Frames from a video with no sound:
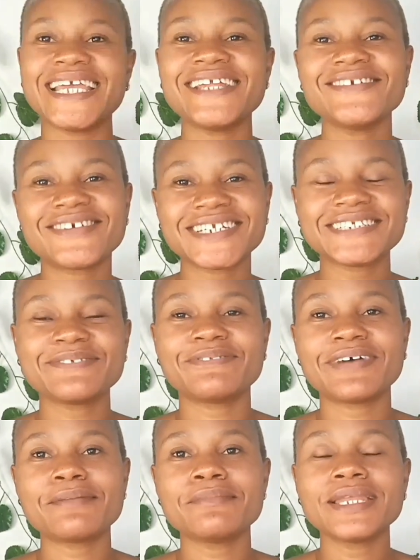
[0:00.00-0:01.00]
Hello creating
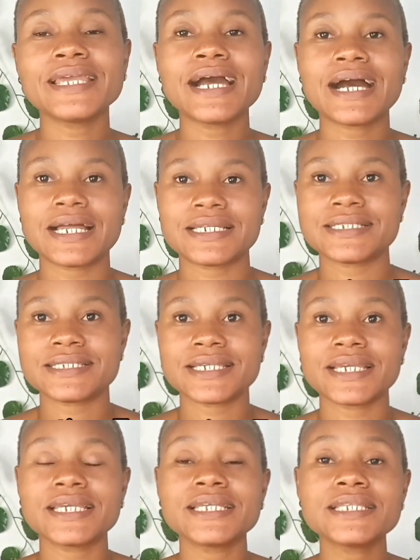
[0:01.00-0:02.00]
family, Alice
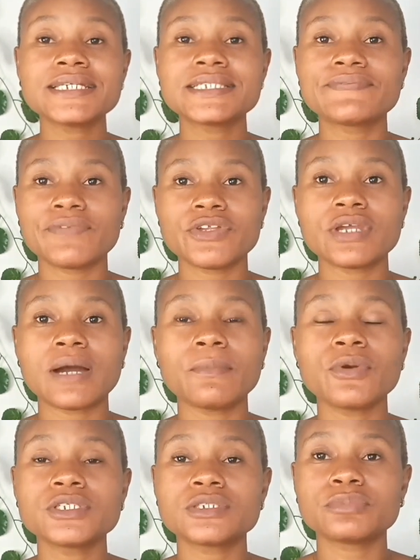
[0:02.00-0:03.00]
here. In this video I'm
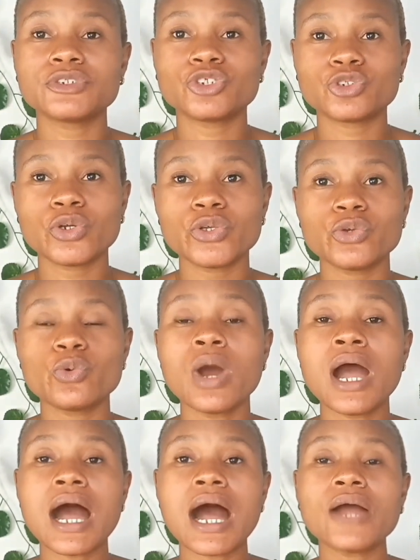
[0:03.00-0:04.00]
going to be showing you
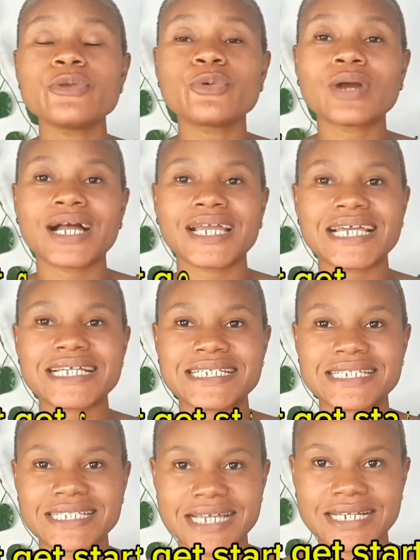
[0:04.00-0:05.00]
how you can get
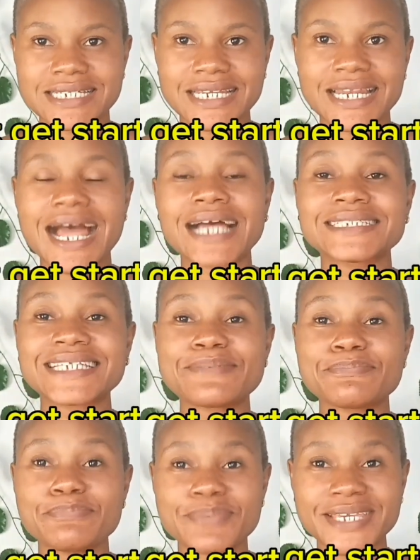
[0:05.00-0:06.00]
started as
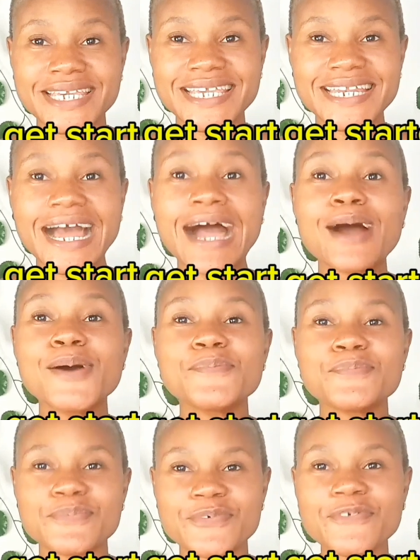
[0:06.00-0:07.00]
a beginner
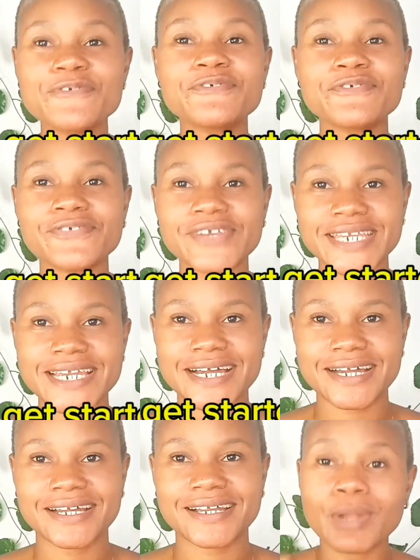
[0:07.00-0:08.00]
proofreader.
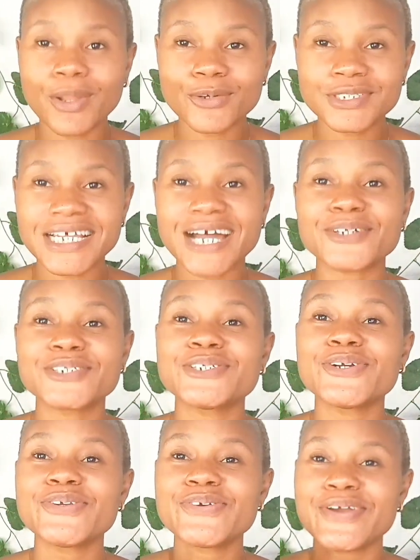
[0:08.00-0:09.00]
Plus I'll
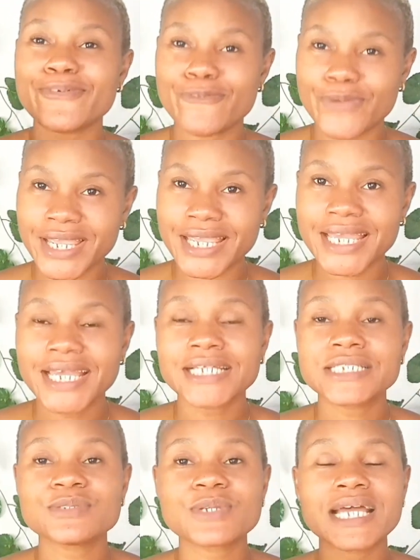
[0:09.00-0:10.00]
show you a way
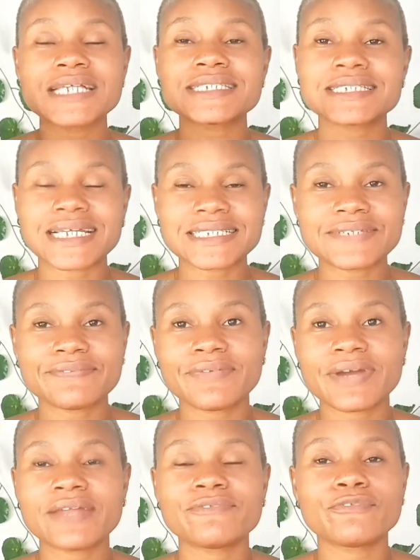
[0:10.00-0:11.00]
to get
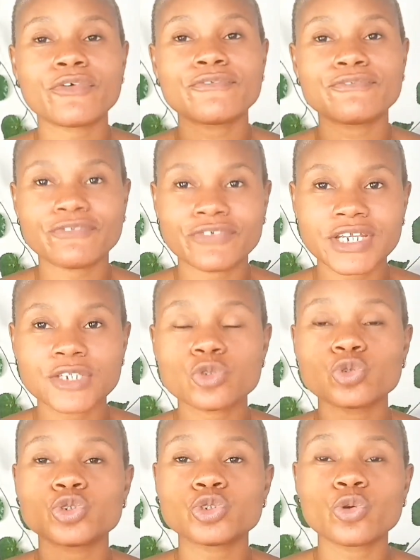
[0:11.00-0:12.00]
certified for free
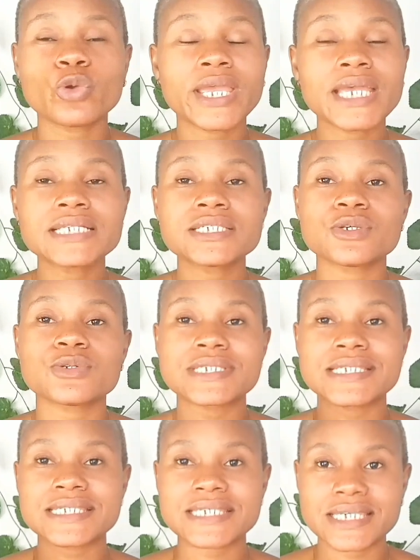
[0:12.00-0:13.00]
to showcase your
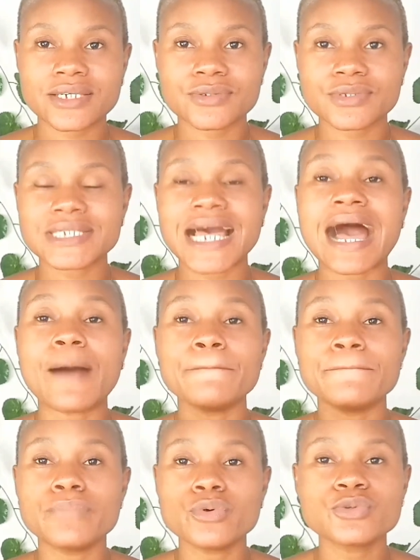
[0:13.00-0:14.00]
skills
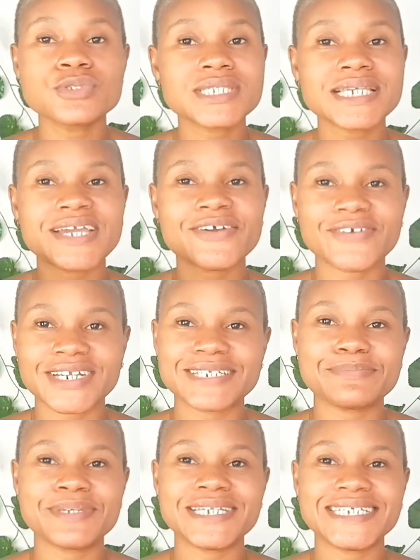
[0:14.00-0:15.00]
and boost
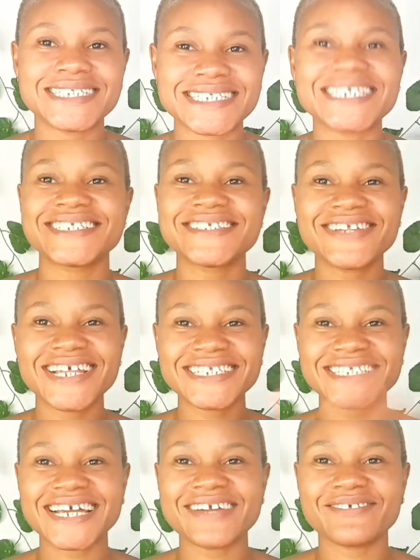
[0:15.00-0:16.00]
credibility. So
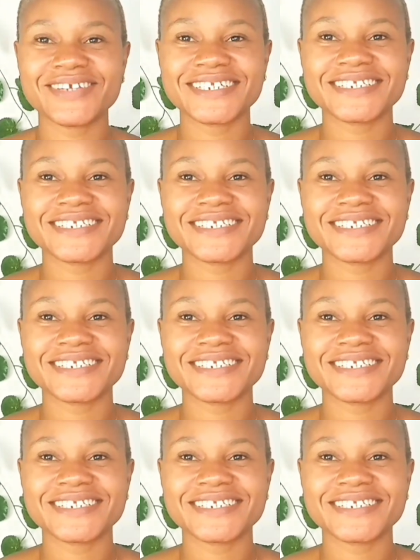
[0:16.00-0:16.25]
let's dive in.